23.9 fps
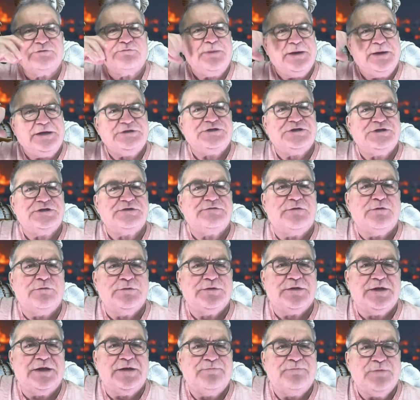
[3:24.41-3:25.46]
pictures of her
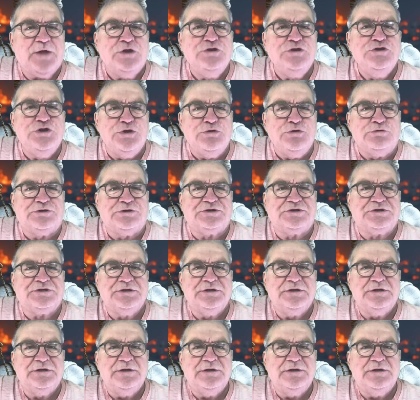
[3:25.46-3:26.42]
with a noose.